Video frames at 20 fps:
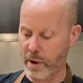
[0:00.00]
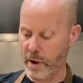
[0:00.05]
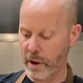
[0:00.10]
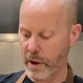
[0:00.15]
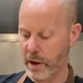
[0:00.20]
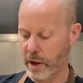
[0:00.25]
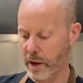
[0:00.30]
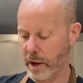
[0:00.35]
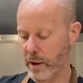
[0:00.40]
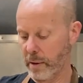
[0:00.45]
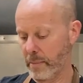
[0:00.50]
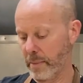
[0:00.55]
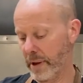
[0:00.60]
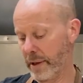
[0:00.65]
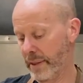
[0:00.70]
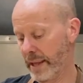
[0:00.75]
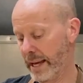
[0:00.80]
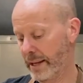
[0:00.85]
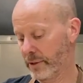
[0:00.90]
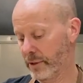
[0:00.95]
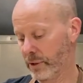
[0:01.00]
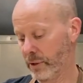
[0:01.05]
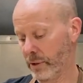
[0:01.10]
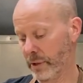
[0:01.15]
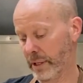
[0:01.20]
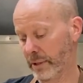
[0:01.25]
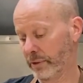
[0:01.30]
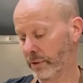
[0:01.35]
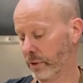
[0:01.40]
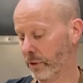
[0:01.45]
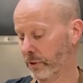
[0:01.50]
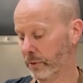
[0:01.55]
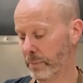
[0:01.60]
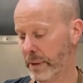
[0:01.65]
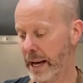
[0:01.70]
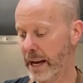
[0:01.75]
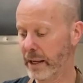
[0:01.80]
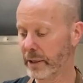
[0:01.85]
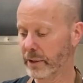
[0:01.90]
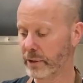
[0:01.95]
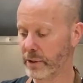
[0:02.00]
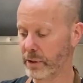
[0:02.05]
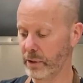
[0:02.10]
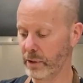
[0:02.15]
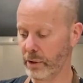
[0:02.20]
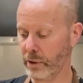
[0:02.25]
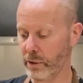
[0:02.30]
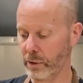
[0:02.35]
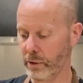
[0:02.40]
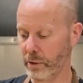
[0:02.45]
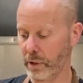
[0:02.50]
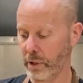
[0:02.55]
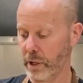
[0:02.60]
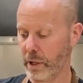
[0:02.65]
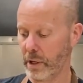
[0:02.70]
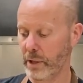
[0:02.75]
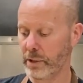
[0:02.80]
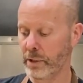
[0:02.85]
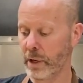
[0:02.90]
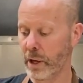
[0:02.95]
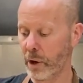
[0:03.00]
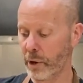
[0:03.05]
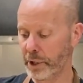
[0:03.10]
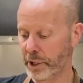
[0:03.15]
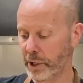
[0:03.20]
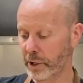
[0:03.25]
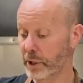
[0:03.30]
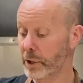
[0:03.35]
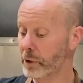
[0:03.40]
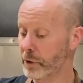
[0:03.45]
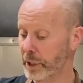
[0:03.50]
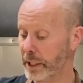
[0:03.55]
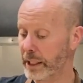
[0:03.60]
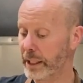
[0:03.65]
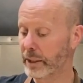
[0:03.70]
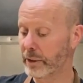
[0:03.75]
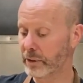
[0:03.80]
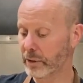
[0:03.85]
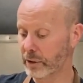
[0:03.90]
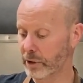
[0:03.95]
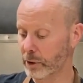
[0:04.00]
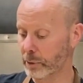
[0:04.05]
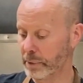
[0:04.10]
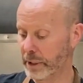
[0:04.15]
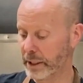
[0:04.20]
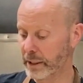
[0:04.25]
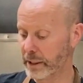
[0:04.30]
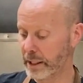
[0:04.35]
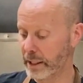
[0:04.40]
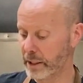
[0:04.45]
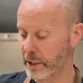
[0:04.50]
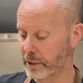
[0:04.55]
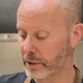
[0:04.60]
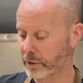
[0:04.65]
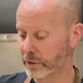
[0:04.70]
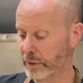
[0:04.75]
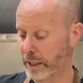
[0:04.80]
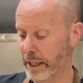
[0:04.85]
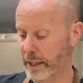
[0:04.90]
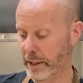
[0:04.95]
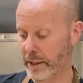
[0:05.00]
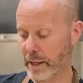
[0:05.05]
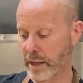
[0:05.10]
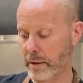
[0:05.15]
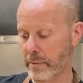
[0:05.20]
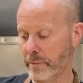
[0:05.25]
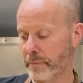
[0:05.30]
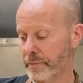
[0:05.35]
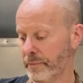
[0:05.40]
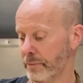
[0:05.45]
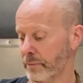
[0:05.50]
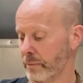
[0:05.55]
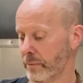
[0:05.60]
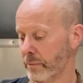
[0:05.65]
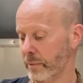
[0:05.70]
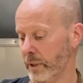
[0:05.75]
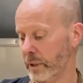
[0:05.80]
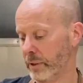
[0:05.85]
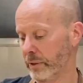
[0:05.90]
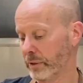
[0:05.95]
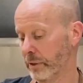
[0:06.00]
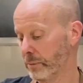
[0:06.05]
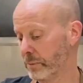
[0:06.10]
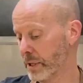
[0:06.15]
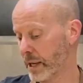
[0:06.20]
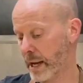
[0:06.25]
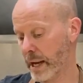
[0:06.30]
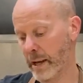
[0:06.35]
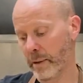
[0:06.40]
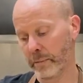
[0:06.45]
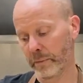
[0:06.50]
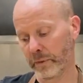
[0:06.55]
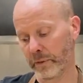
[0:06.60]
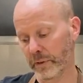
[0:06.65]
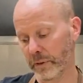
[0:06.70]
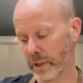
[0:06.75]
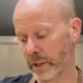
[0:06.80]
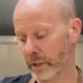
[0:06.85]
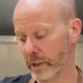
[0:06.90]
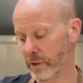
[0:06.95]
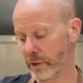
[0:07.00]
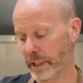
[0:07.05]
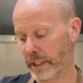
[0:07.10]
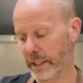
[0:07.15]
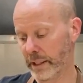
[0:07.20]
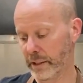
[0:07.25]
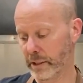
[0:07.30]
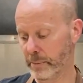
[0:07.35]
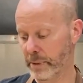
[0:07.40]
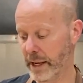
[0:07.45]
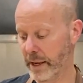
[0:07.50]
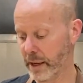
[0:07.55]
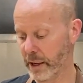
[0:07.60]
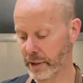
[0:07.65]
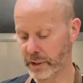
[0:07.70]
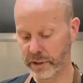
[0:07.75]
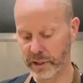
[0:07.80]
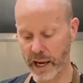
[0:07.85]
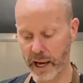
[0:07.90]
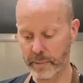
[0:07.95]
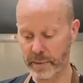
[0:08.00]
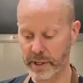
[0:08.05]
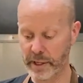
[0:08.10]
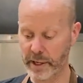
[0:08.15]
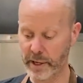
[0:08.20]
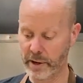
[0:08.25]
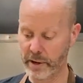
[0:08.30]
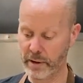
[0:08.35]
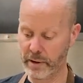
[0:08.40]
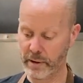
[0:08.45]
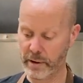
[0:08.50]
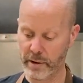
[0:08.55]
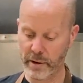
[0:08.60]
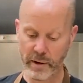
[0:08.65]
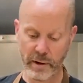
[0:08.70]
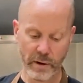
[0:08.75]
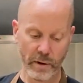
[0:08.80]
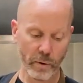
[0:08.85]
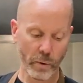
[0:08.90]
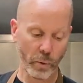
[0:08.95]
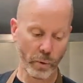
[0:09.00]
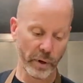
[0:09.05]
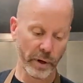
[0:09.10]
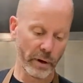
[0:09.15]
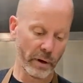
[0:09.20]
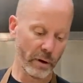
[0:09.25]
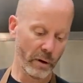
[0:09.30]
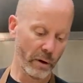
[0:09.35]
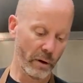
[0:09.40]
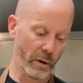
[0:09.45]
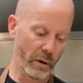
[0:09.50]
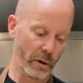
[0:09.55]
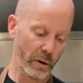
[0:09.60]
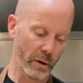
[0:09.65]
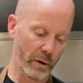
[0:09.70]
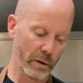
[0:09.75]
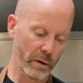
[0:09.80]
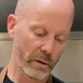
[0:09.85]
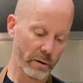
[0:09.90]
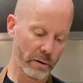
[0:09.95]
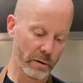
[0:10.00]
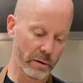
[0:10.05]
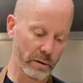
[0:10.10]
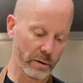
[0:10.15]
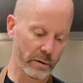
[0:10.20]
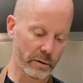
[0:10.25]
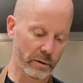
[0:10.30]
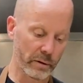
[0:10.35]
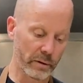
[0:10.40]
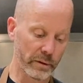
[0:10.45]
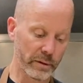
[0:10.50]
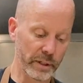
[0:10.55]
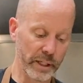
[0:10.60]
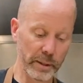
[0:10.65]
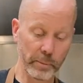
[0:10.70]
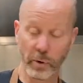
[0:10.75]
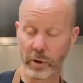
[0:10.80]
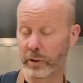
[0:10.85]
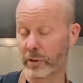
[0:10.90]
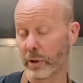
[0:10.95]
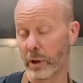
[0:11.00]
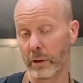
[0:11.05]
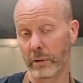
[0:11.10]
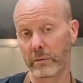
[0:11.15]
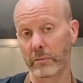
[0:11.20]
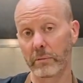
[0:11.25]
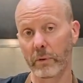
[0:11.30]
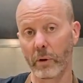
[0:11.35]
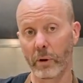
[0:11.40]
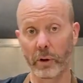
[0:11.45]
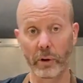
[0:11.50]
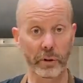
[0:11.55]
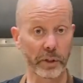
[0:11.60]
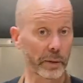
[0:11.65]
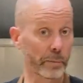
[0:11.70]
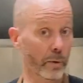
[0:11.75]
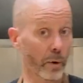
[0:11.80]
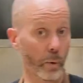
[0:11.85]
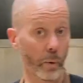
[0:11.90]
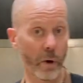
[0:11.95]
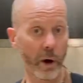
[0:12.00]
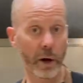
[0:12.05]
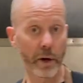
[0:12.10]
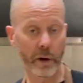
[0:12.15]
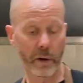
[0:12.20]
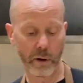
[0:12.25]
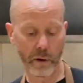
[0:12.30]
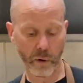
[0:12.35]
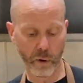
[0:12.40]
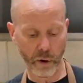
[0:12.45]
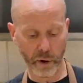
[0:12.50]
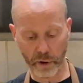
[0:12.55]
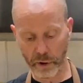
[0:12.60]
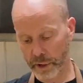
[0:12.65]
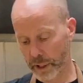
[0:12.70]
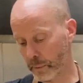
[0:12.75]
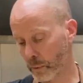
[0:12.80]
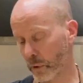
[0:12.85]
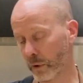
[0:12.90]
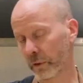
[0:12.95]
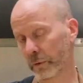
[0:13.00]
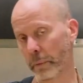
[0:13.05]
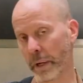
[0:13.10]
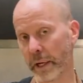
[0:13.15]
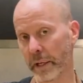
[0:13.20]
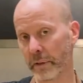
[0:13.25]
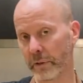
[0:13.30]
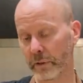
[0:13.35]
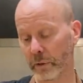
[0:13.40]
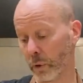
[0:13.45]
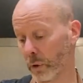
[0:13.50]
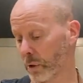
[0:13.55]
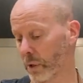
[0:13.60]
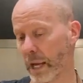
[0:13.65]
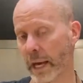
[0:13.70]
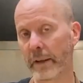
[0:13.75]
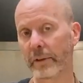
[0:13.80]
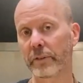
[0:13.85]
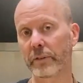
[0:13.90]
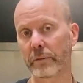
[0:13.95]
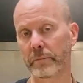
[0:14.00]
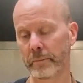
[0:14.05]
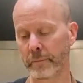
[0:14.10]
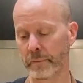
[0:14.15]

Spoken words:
And that too, this goes back to knowing your ingredients a little bit and understanding them. Sometimes an ingredient, depending on the time of year, will need more salt, or it'll need more water, or it'll need more spice, or less.